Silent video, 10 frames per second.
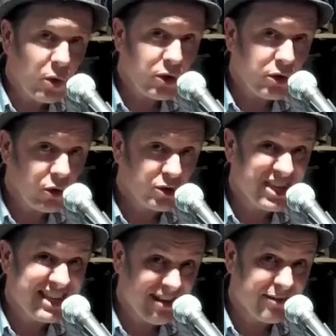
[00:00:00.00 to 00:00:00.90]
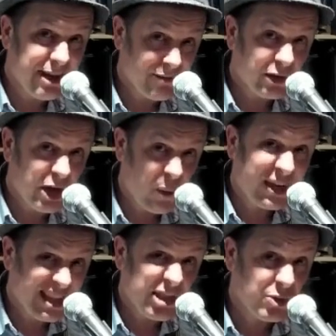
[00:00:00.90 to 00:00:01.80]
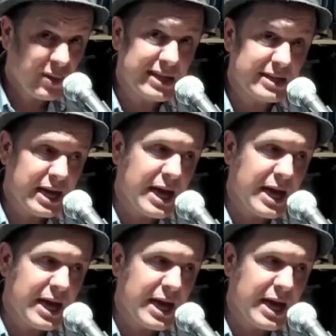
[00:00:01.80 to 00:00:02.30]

not enough level going into it,